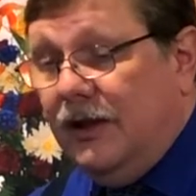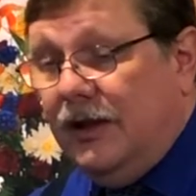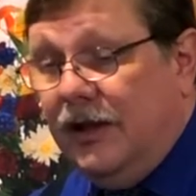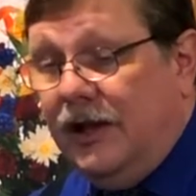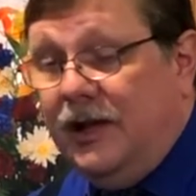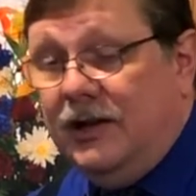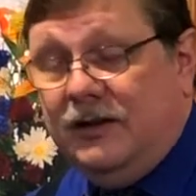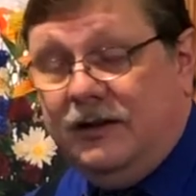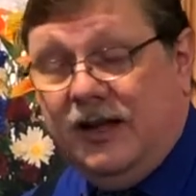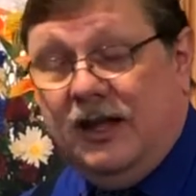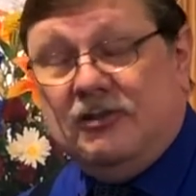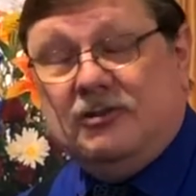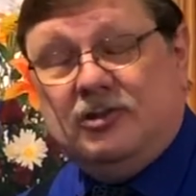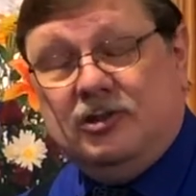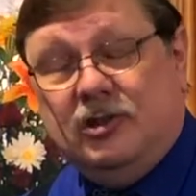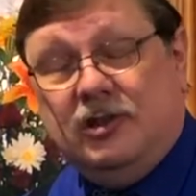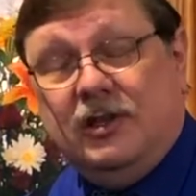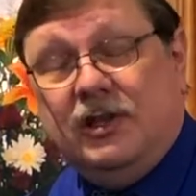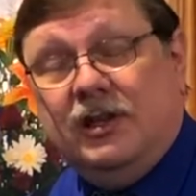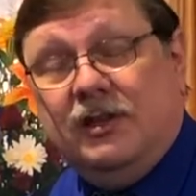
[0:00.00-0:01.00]
And it
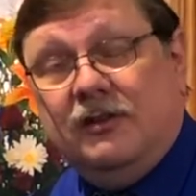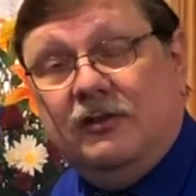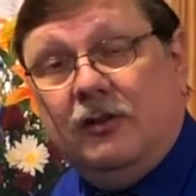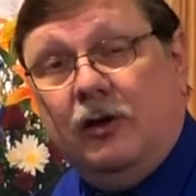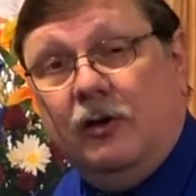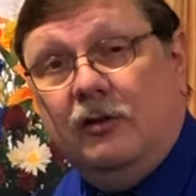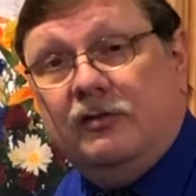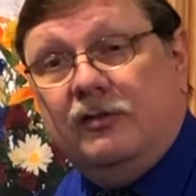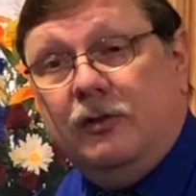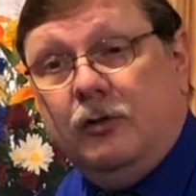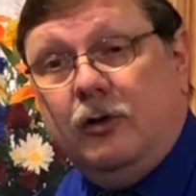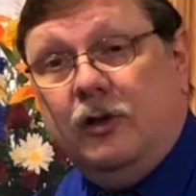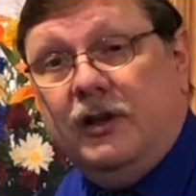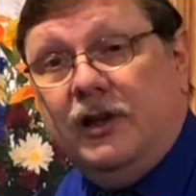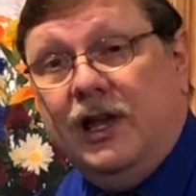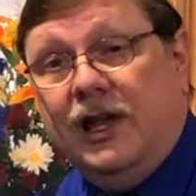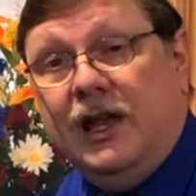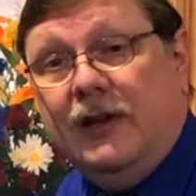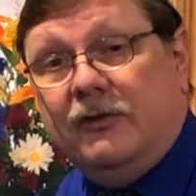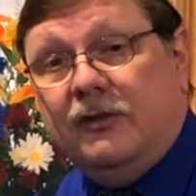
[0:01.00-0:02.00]
actually is also going
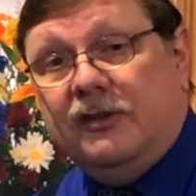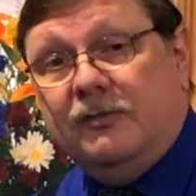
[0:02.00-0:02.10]
to have a